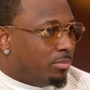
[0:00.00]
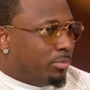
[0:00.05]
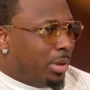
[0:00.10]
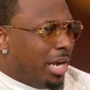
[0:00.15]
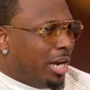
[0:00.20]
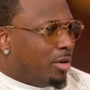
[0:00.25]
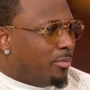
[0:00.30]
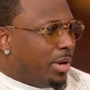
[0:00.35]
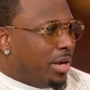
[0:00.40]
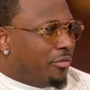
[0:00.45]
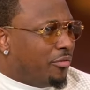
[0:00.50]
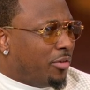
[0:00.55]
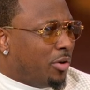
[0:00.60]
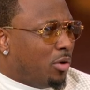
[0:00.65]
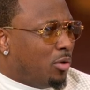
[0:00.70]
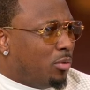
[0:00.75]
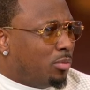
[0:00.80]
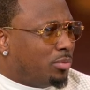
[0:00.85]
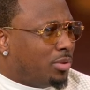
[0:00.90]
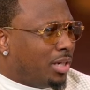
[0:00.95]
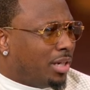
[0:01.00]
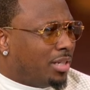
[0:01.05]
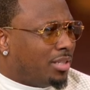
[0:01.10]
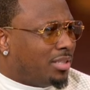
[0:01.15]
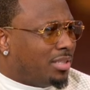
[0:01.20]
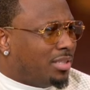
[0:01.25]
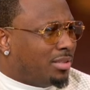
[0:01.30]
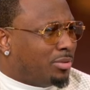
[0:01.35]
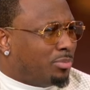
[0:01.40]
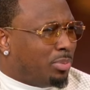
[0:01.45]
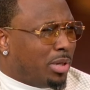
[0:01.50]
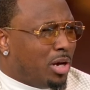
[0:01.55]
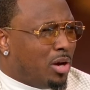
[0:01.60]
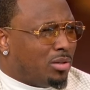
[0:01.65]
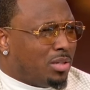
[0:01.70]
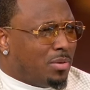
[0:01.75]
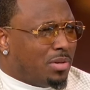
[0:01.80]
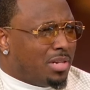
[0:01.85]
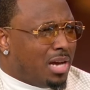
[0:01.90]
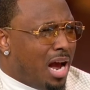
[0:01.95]
Baker Mayfield took his
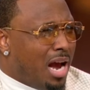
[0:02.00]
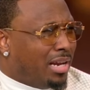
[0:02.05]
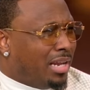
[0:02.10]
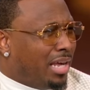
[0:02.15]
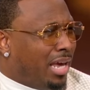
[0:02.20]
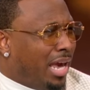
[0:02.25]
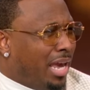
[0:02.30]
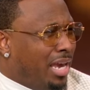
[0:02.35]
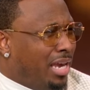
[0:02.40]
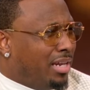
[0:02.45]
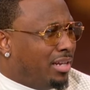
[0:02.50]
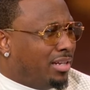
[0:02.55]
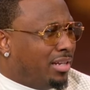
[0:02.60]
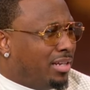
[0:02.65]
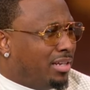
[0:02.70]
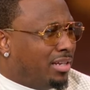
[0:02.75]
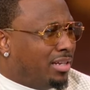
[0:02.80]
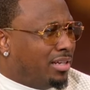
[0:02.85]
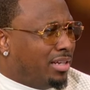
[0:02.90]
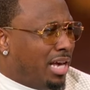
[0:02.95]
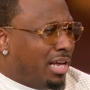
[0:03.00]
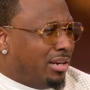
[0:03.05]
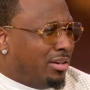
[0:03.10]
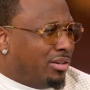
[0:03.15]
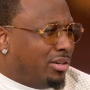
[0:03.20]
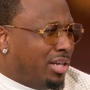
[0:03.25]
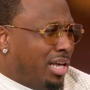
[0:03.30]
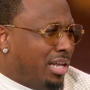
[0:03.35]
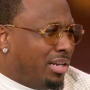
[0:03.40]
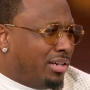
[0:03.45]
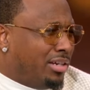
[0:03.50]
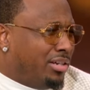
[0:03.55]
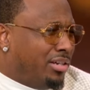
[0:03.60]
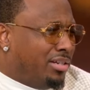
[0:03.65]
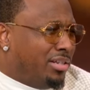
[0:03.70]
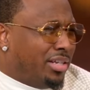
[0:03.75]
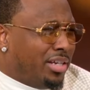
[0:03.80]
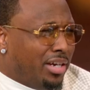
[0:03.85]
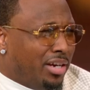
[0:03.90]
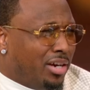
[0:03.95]
playoffs. They were 9-8. He had a
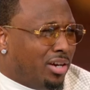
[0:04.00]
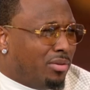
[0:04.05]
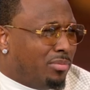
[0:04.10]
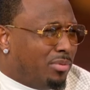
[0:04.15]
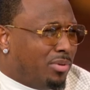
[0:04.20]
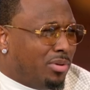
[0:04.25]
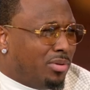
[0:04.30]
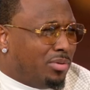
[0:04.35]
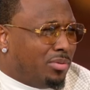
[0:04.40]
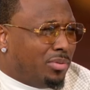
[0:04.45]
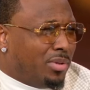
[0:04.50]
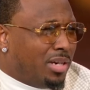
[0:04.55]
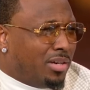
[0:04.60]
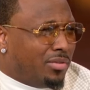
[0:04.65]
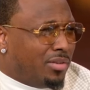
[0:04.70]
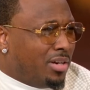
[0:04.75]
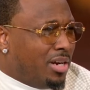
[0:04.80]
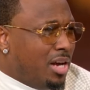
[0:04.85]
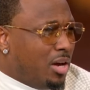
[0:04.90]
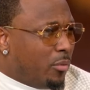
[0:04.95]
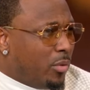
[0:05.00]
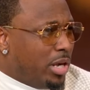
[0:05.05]
good year, whatever.